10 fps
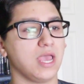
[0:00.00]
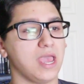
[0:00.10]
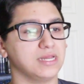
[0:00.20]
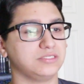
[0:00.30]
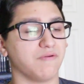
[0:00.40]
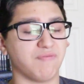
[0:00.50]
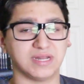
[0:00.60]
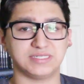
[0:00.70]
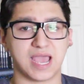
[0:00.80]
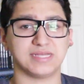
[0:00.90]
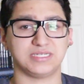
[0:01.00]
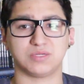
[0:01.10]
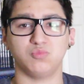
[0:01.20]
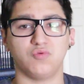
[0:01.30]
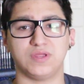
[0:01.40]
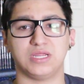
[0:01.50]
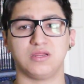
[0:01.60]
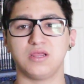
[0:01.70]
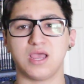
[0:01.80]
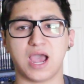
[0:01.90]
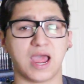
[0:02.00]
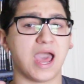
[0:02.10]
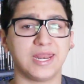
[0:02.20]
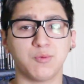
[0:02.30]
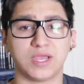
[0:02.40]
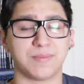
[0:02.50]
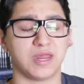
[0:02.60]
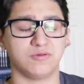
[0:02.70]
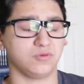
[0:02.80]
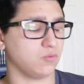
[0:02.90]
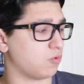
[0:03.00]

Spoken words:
and it's a fantastic movie. I highly recommend,